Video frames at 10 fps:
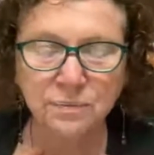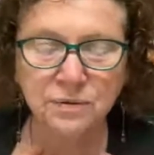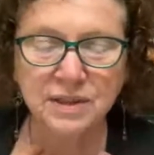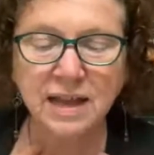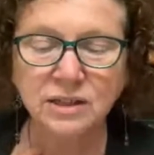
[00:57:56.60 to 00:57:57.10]

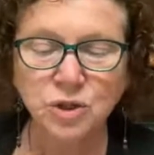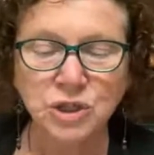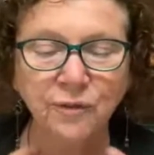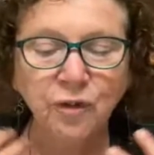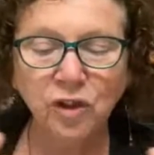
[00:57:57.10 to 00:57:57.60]
that's
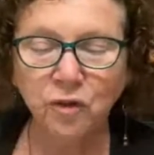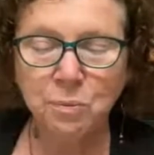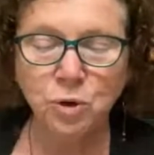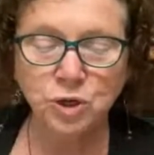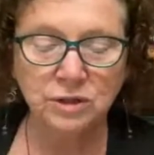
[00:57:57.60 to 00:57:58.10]
just full of
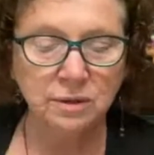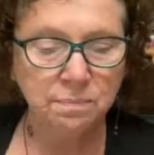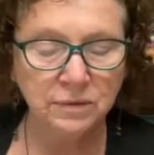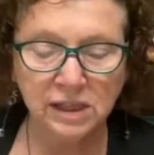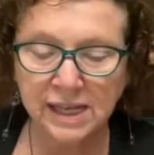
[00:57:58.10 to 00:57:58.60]
emotion.
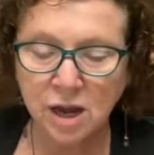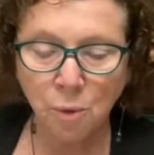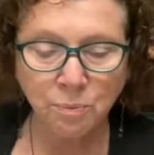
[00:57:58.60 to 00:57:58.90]
The Leo